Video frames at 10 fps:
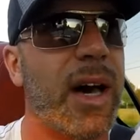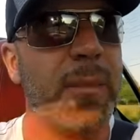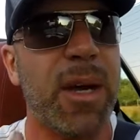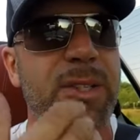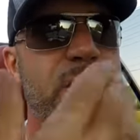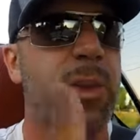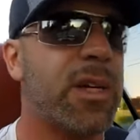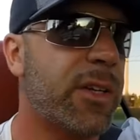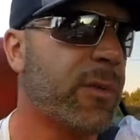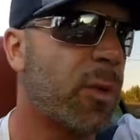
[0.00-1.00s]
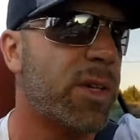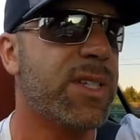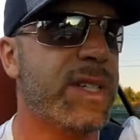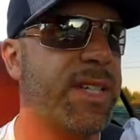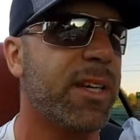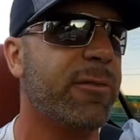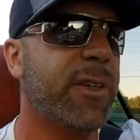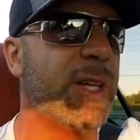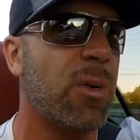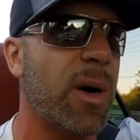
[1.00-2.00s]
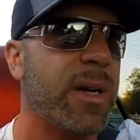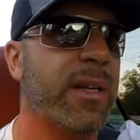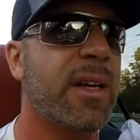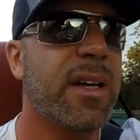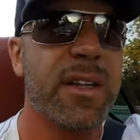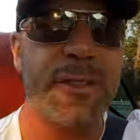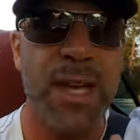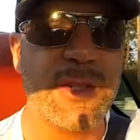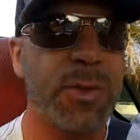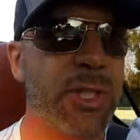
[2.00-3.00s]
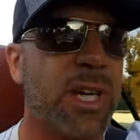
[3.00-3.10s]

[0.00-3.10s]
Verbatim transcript: I might do another more detailed video on it. Thanks for